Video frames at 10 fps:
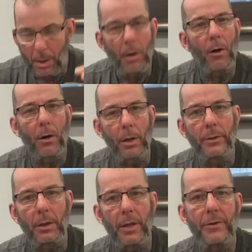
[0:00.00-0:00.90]
on
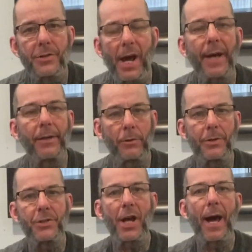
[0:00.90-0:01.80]
the leather jacket or the
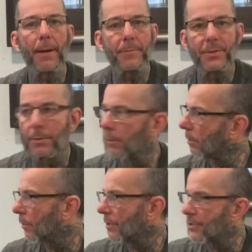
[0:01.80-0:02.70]
chaps
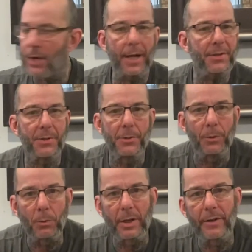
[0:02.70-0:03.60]
or the tracksuit or
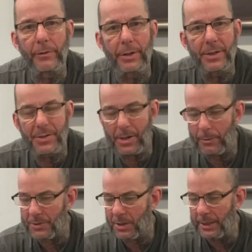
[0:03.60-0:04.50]
whatever it is that I
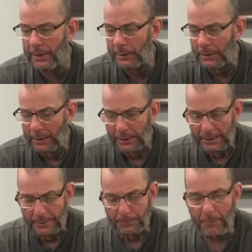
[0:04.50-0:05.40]
was cleaning.
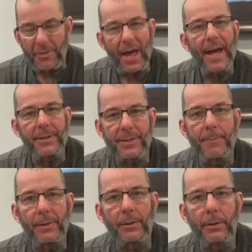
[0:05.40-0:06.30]
That
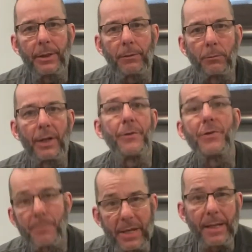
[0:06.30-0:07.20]
typically
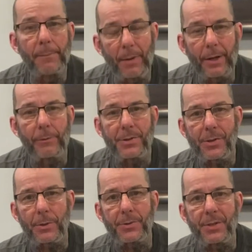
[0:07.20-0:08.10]
renders me better
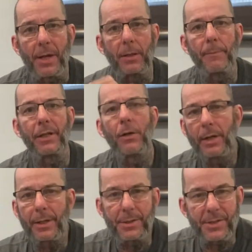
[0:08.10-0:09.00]
results. Now, let me go
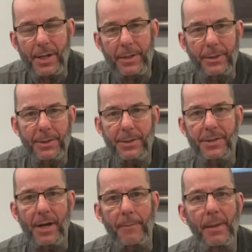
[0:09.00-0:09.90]
ahead and say that this is
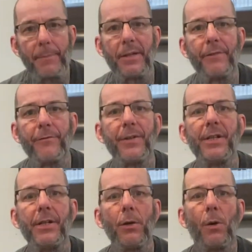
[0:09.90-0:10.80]
not maybe a
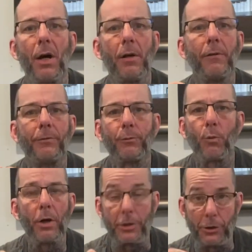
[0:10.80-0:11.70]
video of
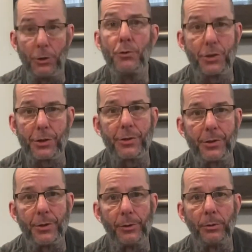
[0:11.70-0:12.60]
what you should
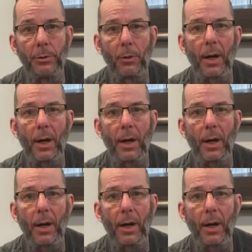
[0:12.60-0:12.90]
do or